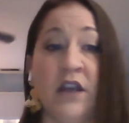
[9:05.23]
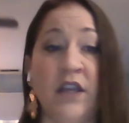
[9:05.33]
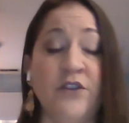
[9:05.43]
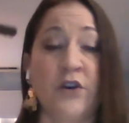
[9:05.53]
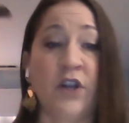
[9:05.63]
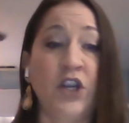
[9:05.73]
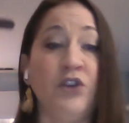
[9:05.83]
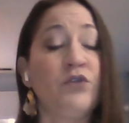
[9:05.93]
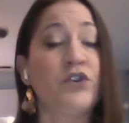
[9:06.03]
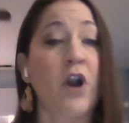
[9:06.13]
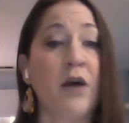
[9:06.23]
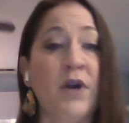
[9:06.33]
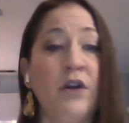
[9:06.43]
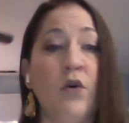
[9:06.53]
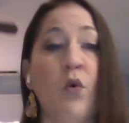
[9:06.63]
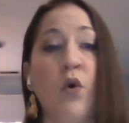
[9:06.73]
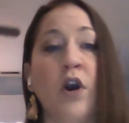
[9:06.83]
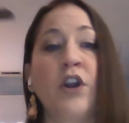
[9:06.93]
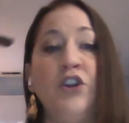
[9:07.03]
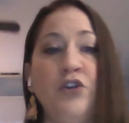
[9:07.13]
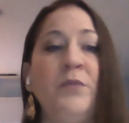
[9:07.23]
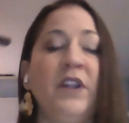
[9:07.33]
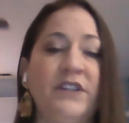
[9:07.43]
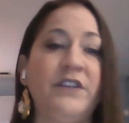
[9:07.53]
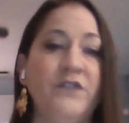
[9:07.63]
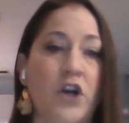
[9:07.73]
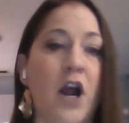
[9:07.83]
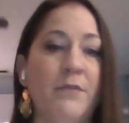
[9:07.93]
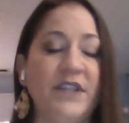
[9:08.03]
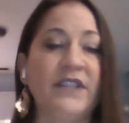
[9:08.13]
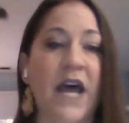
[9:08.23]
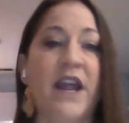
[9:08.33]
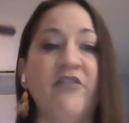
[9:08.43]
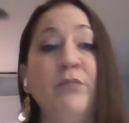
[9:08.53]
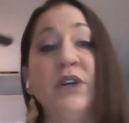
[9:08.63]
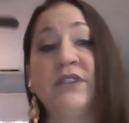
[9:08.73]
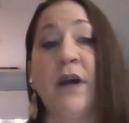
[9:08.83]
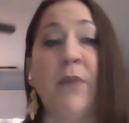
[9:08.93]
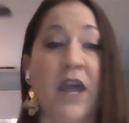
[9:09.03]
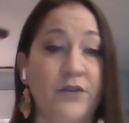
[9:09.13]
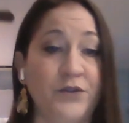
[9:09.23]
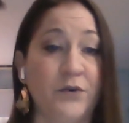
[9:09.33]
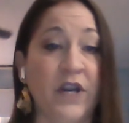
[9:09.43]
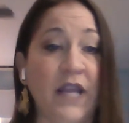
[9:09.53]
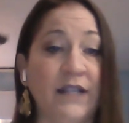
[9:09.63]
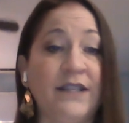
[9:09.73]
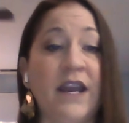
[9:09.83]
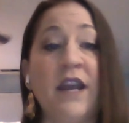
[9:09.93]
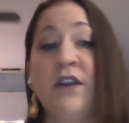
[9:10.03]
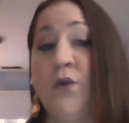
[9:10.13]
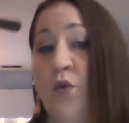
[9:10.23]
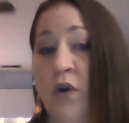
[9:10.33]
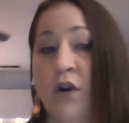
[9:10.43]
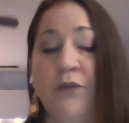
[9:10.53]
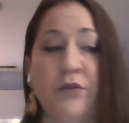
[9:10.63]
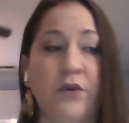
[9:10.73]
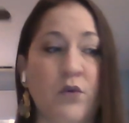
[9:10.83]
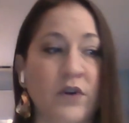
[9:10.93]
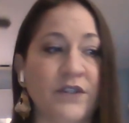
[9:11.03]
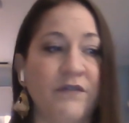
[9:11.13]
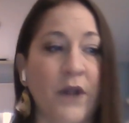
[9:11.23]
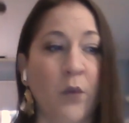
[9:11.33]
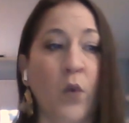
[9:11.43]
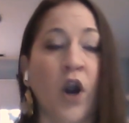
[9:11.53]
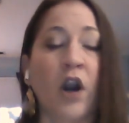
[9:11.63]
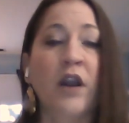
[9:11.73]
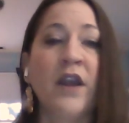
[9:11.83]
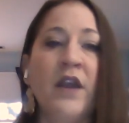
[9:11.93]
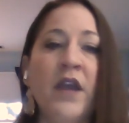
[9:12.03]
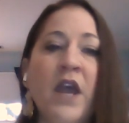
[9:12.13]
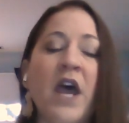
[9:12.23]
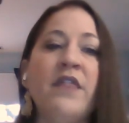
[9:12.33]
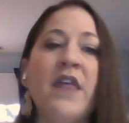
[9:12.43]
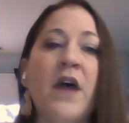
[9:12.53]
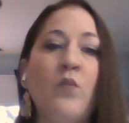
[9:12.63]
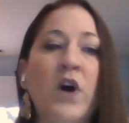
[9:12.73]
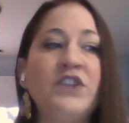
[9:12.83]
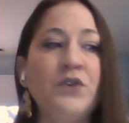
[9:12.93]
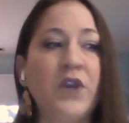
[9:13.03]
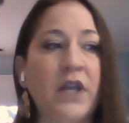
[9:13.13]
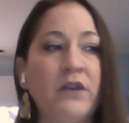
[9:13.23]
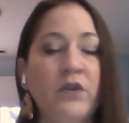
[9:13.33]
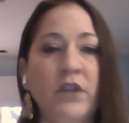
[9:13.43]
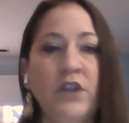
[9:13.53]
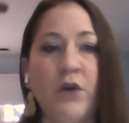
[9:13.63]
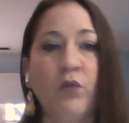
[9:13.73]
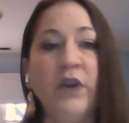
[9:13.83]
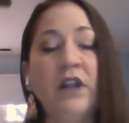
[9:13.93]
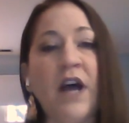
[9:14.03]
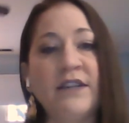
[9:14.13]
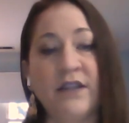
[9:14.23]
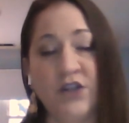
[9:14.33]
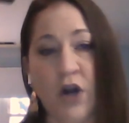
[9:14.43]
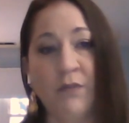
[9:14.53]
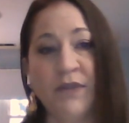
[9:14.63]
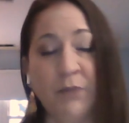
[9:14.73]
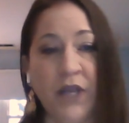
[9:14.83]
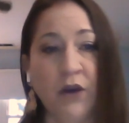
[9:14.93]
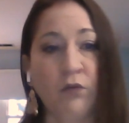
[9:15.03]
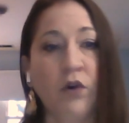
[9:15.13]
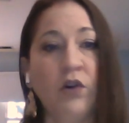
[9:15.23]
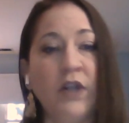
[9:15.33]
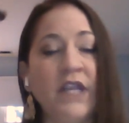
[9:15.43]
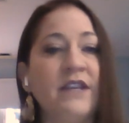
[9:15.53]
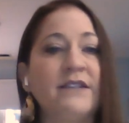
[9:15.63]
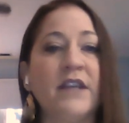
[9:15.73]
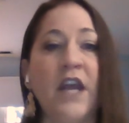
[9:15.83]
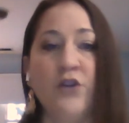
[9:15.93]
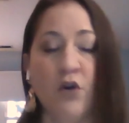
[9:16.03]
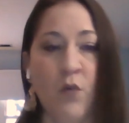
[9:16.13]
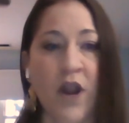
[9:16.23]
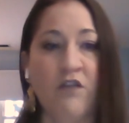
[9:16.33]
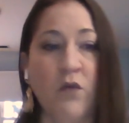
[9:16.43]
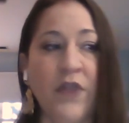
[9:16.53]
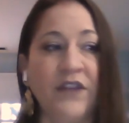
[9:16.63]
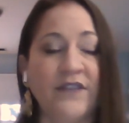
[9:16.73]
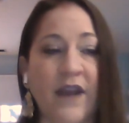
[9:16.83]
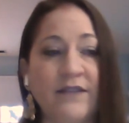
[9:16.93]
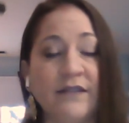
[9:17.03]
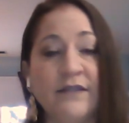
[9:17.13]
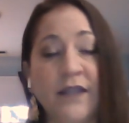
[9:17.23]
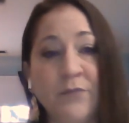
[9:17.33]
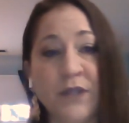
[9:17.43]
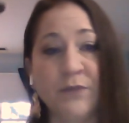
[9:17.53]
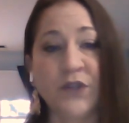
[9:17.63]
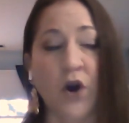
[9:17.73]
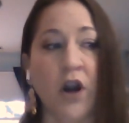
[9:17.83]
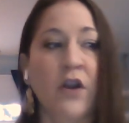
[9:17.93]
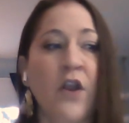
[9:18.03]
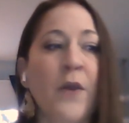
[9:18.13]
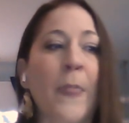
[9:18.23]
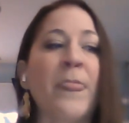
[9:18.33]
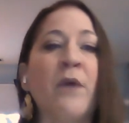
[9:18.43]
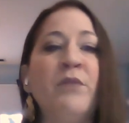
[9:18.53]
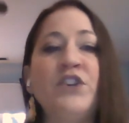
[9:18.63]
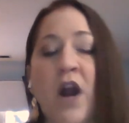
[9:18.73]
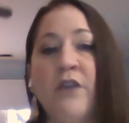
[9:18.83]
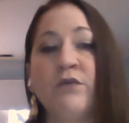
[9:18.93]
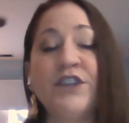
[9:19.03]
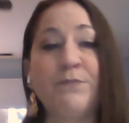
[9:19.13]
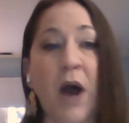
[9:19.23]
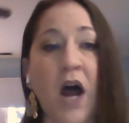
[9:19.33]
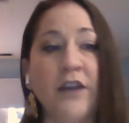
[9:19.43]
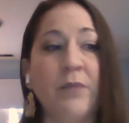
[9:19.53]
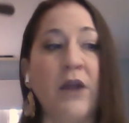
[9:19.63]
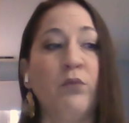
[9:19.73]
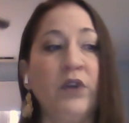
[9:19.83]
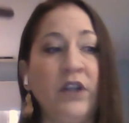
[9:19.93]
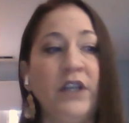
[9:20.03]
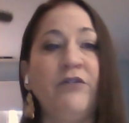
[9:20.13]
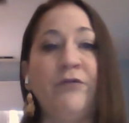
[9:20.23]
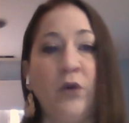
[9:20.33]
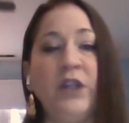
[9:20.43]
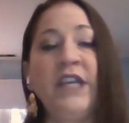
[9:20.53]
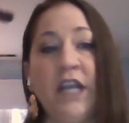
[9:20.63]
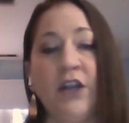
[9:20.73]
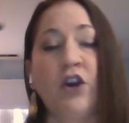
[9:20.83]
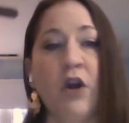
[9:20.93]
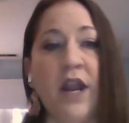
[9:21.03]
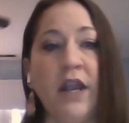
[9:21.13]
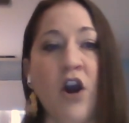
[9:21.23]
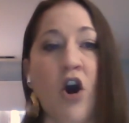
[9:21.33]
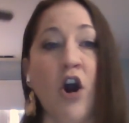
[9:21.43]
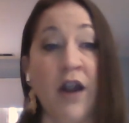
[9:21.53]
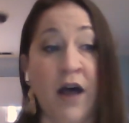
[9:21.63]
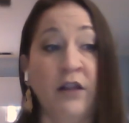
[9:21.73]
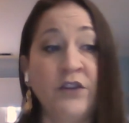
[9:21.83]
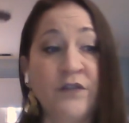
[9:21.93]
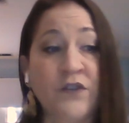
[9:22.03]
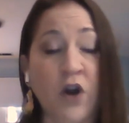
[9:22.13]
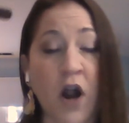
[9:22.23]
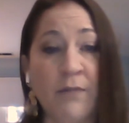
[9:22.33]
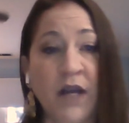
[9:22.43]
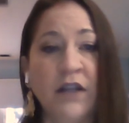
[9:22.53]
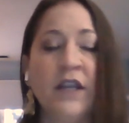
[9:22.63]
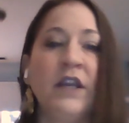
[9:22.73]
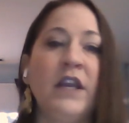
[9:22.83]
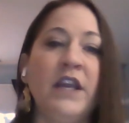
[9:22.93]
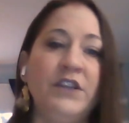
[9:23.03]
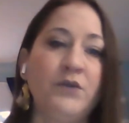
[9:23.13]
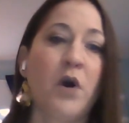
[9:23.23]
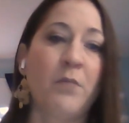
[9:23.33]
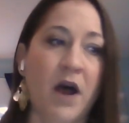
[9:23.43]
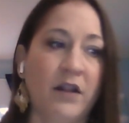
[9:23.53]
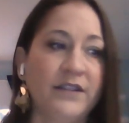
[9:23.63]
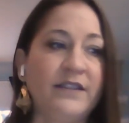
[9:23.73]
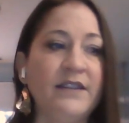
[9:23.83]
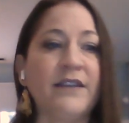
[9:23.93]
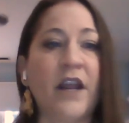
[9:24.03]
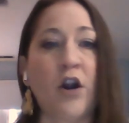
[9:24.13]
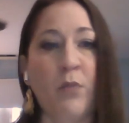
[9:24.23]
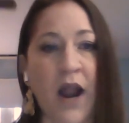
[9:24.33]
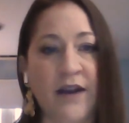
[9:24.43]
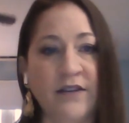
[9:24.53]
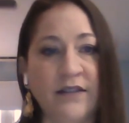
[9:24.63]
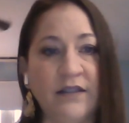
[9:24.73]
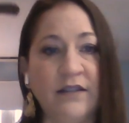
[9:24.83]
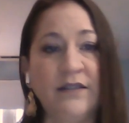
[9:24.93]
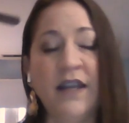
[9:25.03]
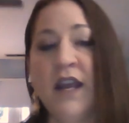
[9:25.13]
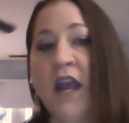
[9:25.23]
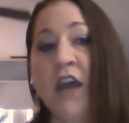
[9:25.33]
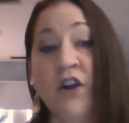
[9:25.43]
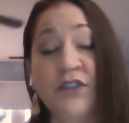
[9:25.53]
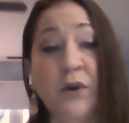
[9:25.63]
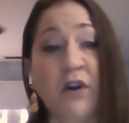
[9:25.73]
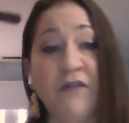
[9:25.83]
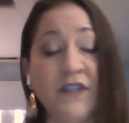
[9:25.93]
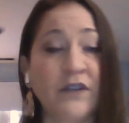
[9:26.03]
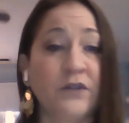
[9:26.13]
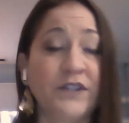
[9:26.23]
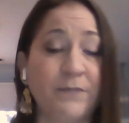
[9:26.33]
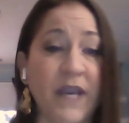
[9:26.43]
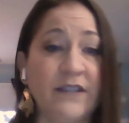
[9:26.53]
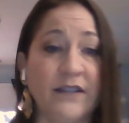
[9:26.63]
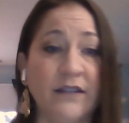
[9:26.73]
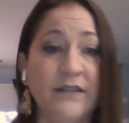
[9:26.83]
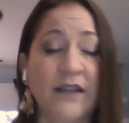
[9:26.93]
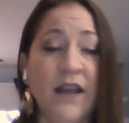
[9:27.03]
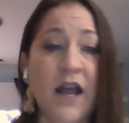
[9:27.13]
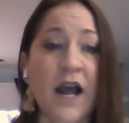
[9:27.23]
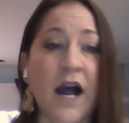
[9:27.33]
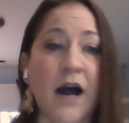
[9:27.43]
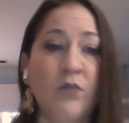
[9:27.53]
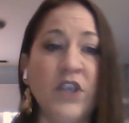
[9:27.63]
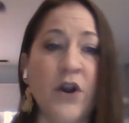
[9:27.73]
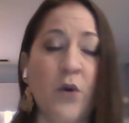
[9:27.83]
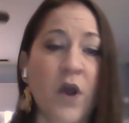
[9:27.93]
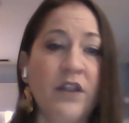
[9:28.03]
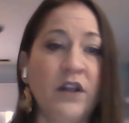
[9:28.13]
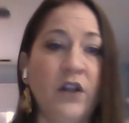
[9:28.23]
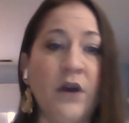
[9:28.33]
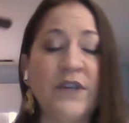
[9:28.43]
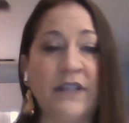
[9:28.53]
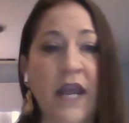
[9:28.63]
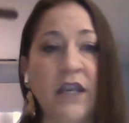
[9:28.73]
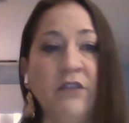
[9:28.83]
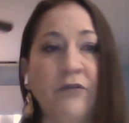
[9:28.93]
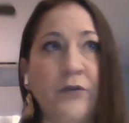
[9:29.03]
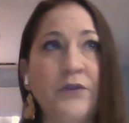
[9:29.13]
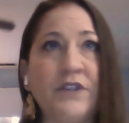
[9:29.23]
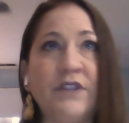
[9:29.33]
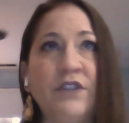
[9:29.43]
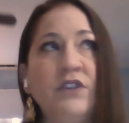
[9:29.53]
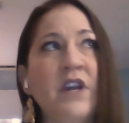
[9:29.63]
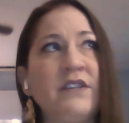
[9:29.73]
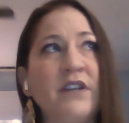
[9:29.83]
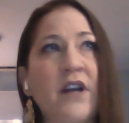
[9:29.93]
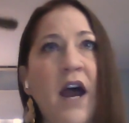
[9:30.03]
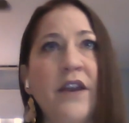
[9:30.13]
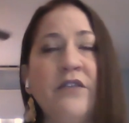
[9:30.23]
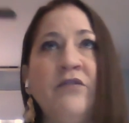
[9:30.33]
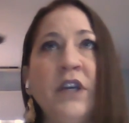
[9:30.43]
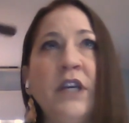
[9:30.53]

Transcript: either an acute trauma or cumulative traumas that have built up either during that day or through the course of their work. And then once you can, realize that trauma is playing a role in this, and you're aware of what the signs and symptoms are, then we try and respond by really fully integrating our knowledge of trauma into our policies and our practices, and also our physical spaces. One of the lowest hanging fruits is to kind of,